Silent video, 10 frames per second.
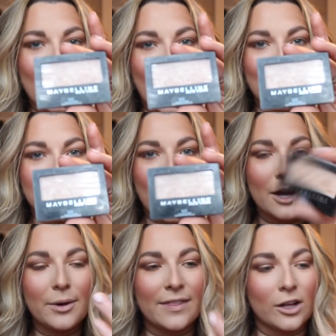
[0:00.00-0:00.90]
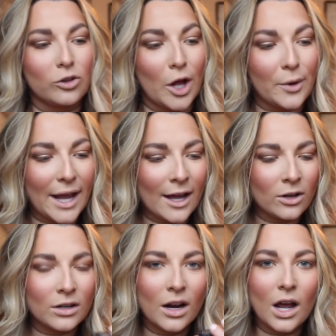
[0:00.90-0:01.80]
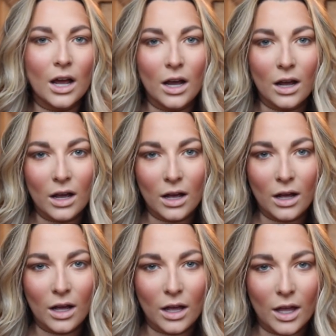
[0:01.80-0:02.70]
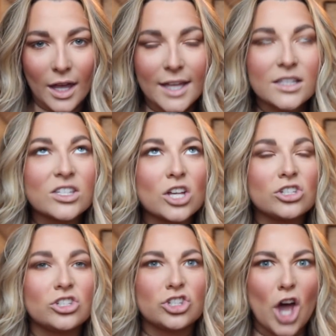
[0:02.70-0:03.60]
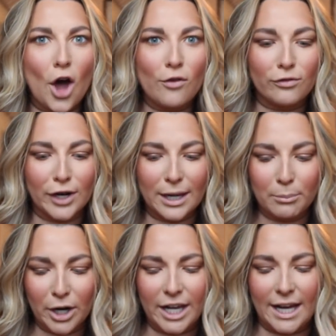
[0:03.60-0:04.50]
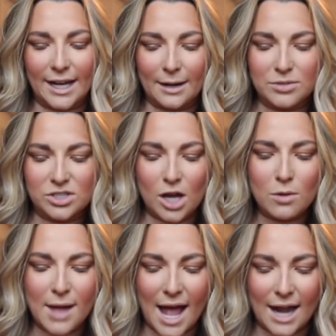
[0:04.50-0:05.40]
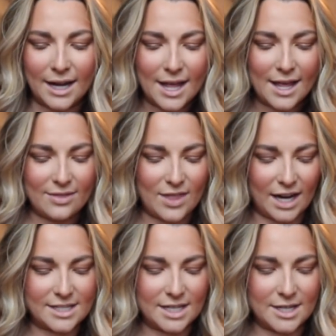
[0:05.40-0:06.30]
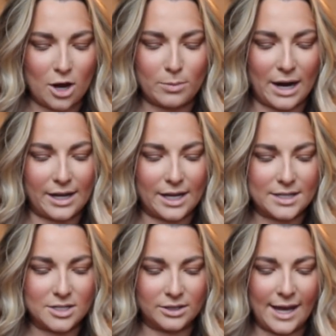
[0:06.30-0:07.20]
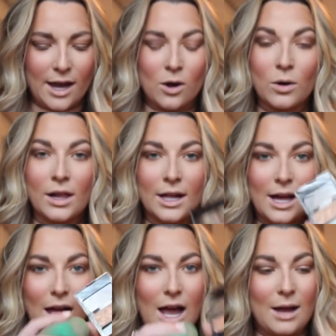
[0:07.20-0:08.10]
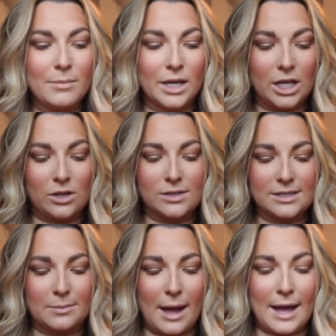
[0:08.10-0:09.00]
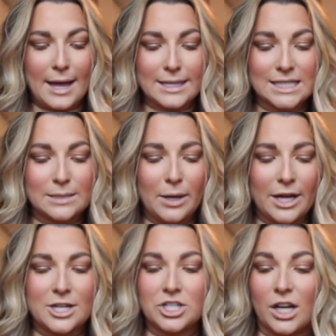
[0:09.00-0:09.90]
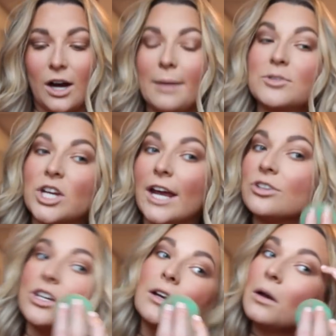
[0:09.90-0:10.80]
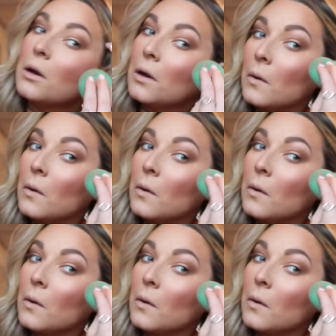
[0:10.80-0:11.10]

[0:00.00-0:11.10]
eyeshadow in the Glo Down. It's so freaking pretty, and I'm so mad that I didn't know about it until now. I'm gonna use my sponge, y'all. I'm changing.